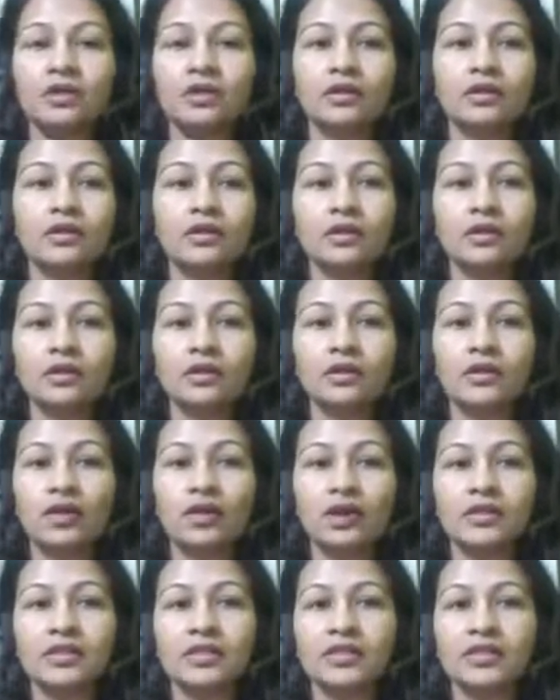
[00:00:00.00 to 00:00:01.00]
the
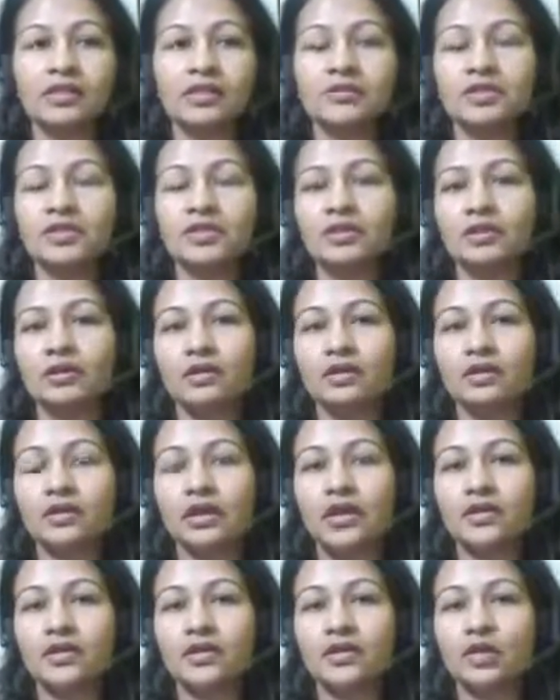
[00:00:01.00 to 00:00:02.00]
concepts
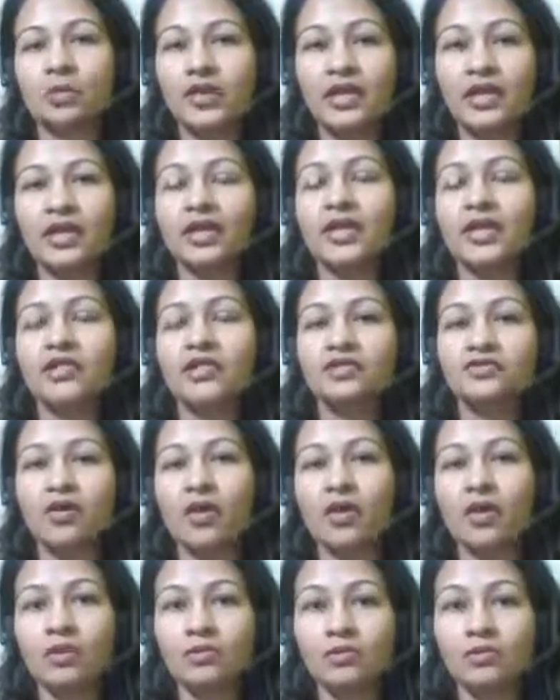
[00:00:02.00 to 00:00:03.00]
that your brain has
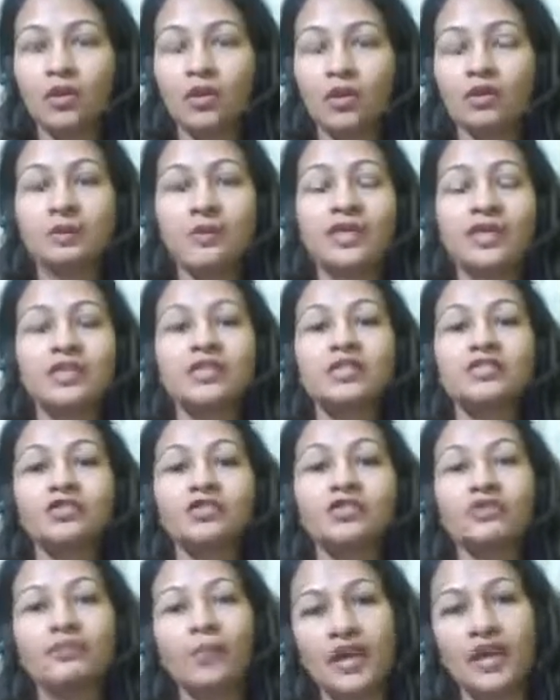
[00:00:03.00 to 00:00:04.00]
formed on the basis
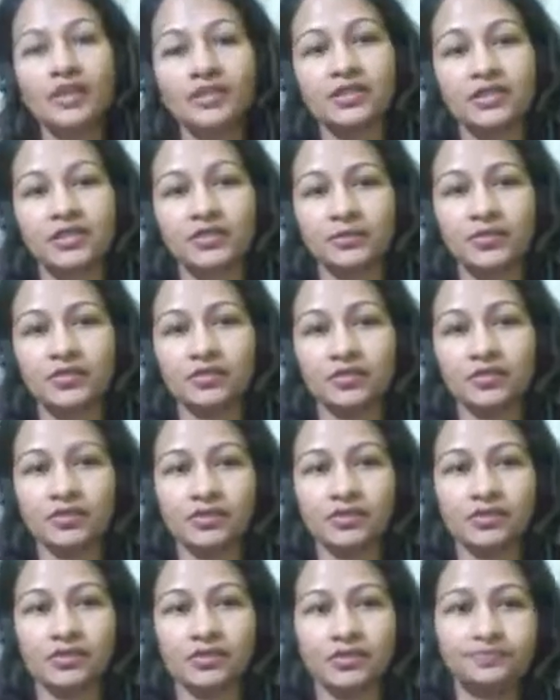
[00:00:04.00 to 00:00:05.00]
of past
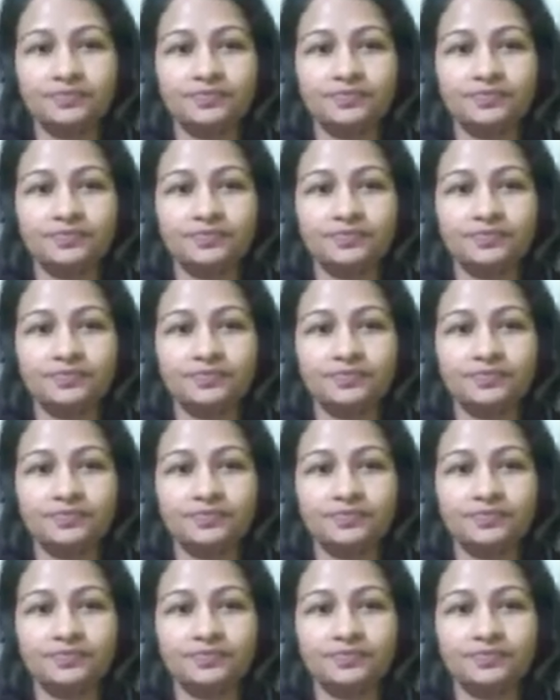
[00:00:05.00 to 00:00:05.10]
experiences.